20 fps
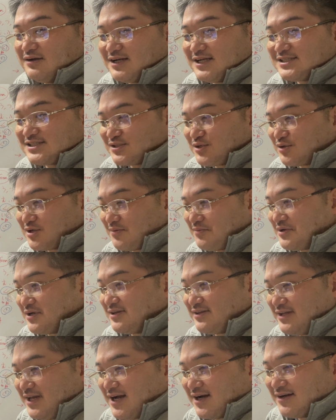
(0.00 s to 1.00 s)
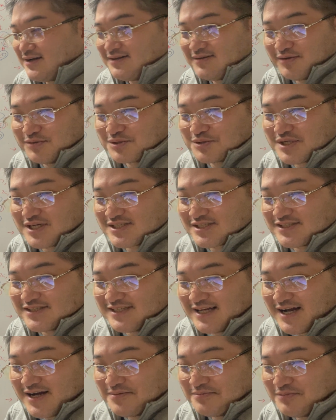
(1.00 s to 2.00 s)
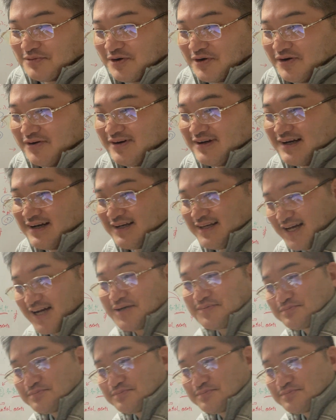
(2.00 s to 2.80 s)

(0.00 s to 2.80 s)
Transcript: Let's talk about those questions. Yeah, more. Yeah.